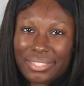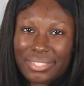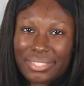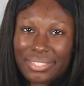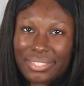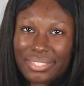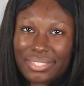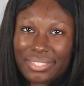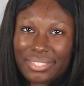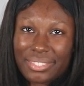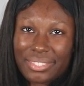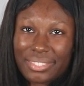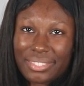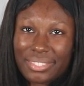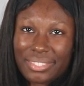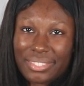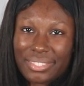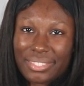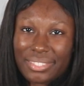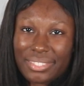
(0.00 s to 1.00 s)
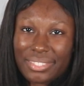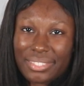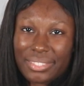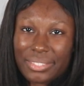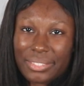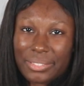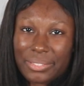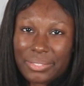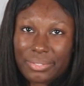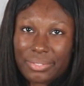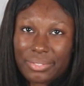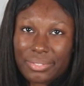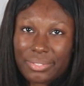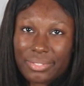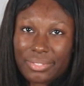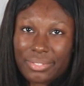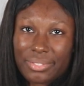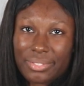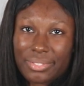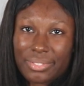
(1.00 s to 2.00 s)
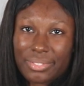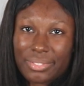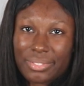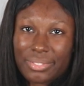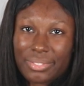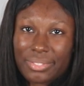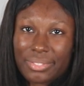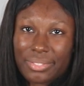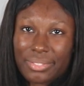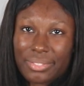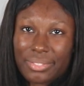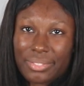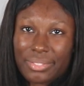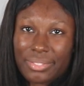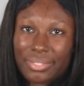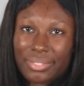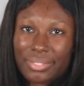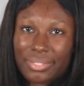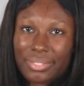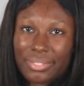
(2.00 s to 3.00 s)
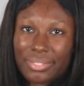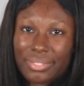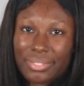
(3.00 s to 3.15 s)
No words are spoken by the person on screen.